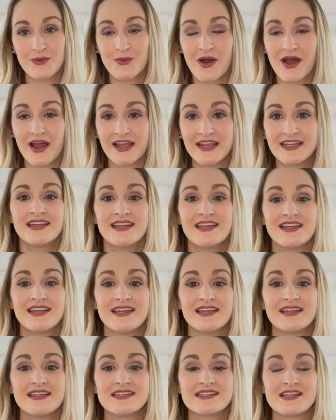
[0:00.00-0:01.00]
wine
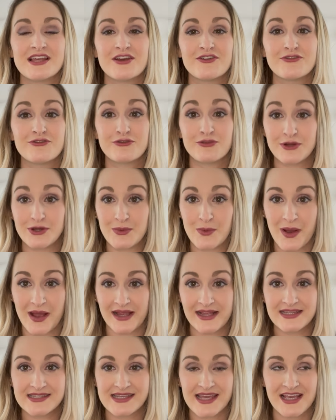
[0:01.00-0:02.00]
is a free wines.